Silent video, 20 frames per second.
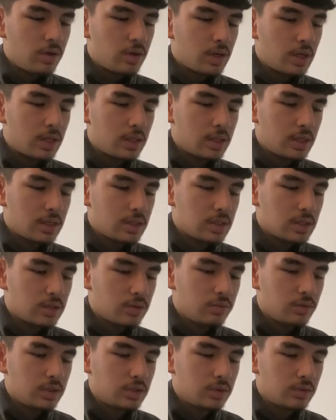and this is a
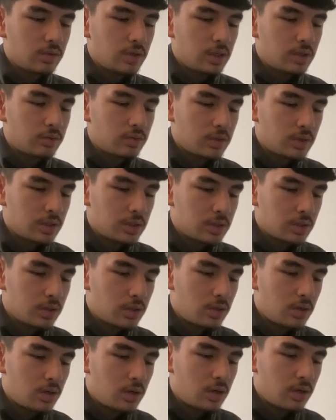risk to reward
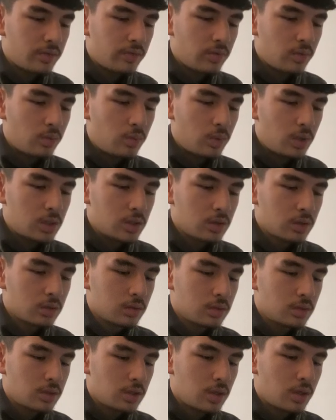ratio of 1
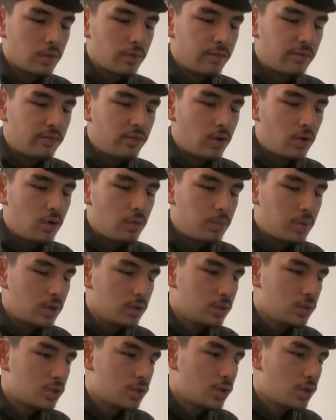to 4.2.